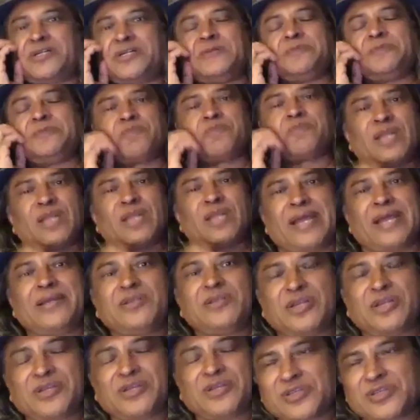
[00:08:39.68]
And the
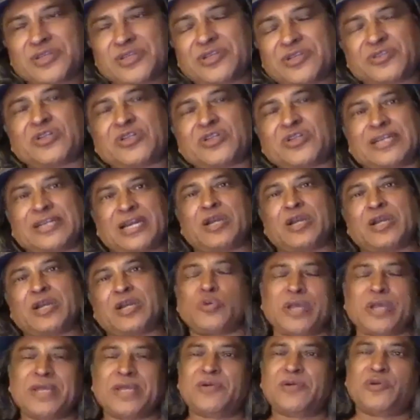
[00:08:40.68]
result started looking
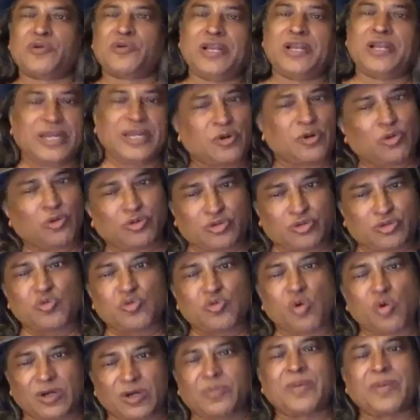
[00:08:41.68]
really close to
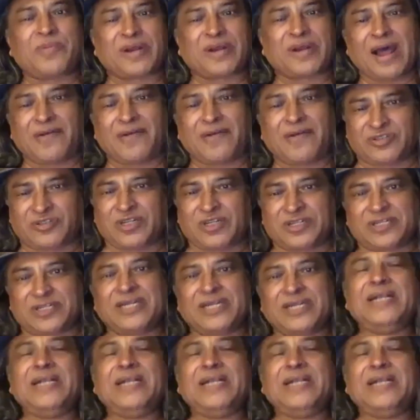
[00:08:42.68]
what we were after,